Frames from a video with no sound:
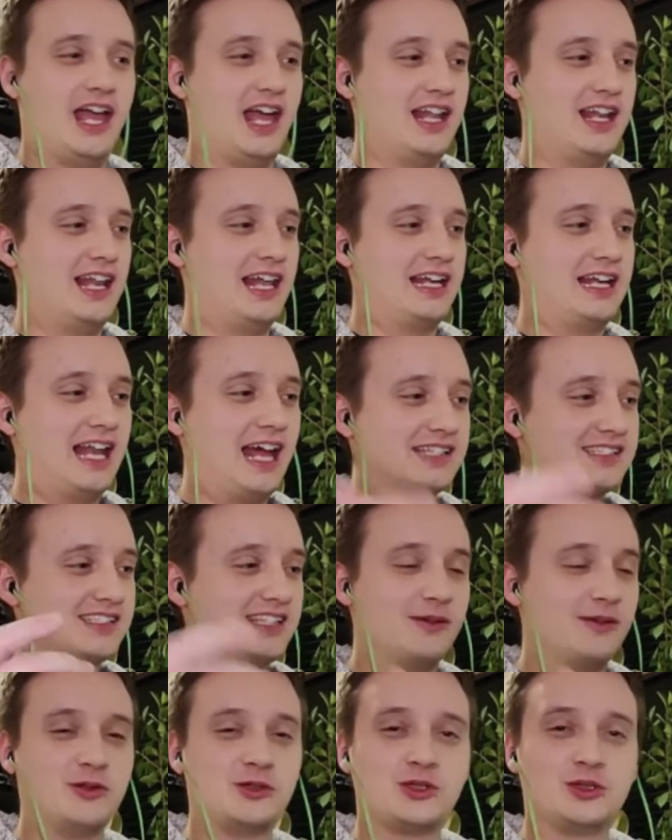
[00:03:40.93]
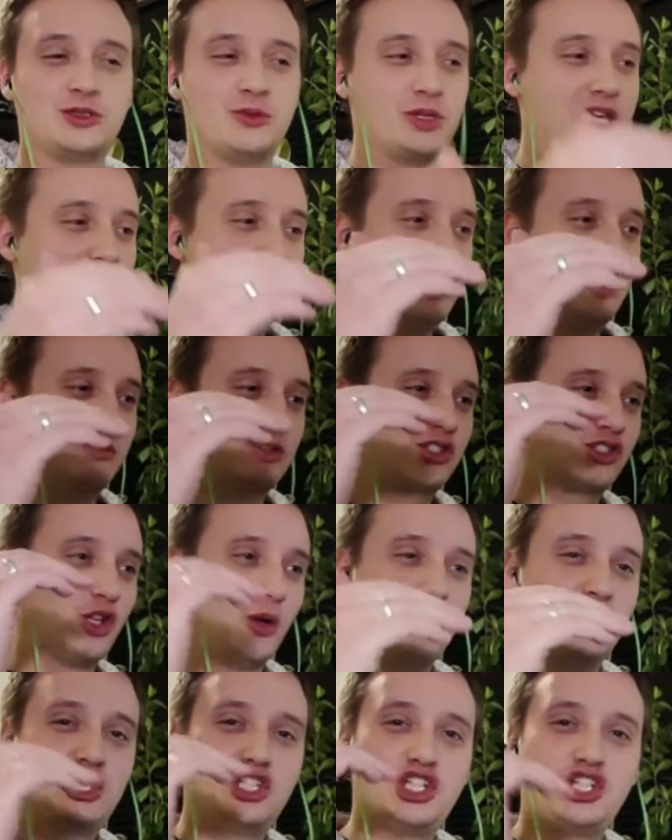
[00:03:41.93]
Like last episode, they've given him so
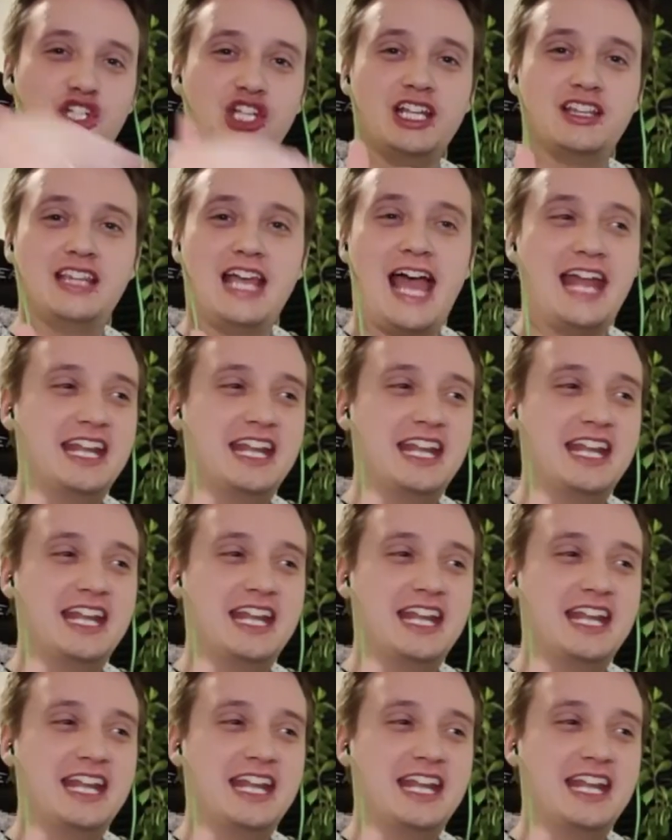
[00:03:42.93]
much shit,